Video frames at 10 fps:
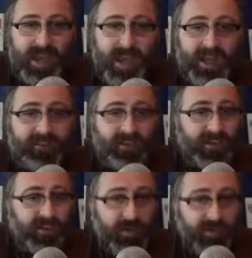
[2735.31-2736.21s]
And if they
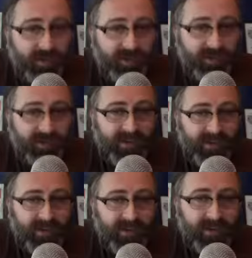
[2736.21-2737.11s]
don't exist,
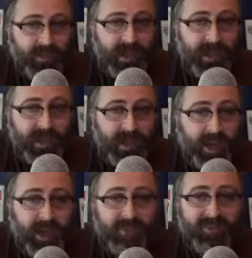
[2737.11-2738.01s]
then
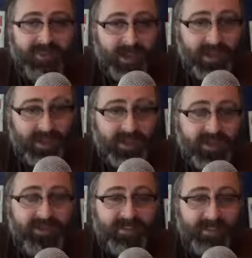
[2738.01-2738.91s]
I am still
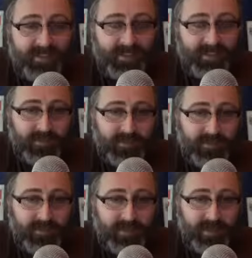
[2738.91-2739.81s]
consistent with the
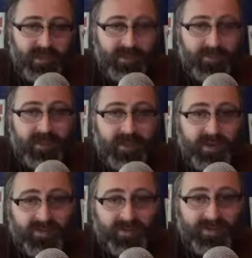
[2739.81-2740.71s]
information my
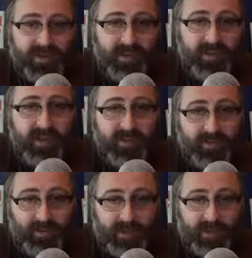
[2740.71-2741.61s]
senses are
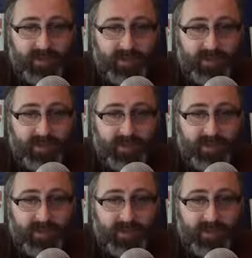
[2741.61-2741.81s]
giving me.